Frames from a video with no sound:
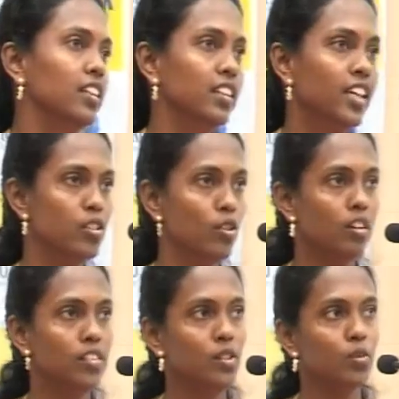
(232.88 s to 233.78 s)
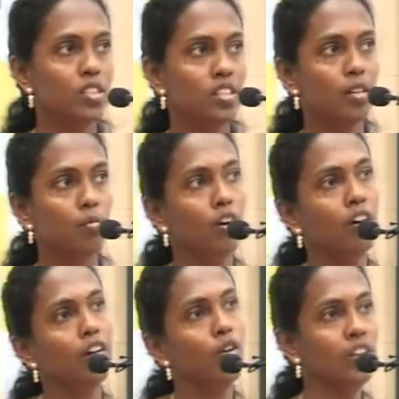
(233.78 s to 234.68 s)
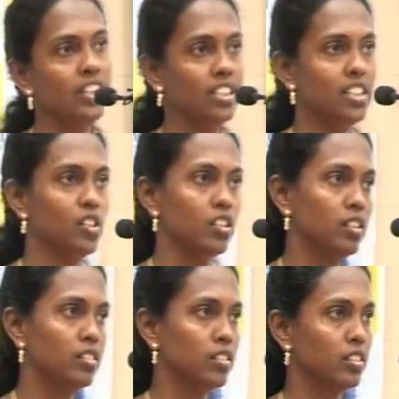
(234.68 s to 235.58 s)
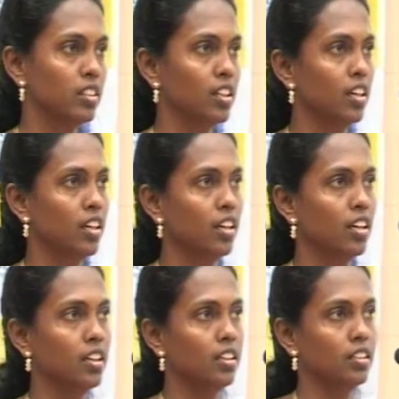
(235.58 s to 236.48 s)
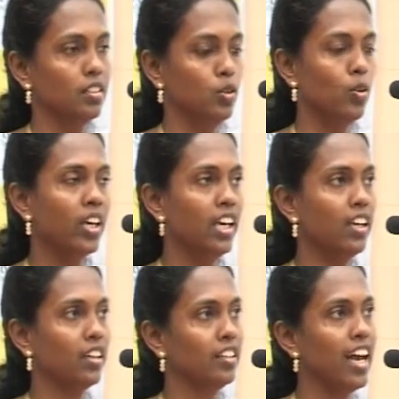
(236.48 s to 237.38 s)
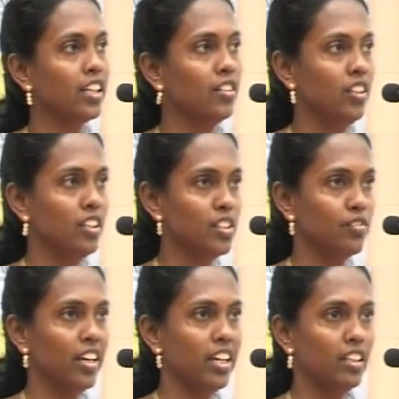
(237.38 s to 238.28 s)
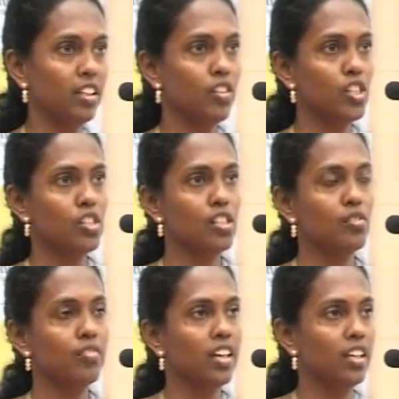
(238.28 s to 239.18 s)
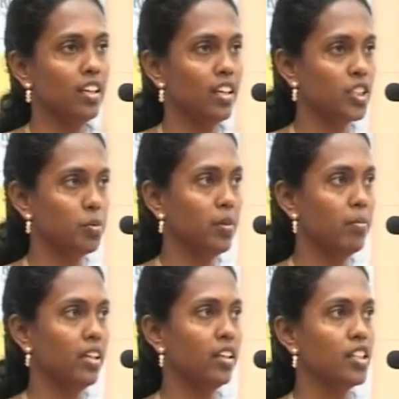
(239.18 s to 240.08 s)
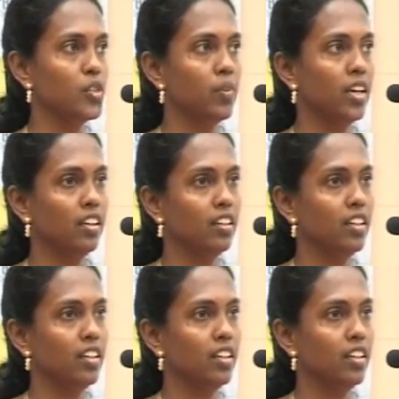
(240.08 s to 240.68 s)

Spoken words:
There is always a question among all the teachers, okay, activity is fine, innovation is fine, experimenting is fine.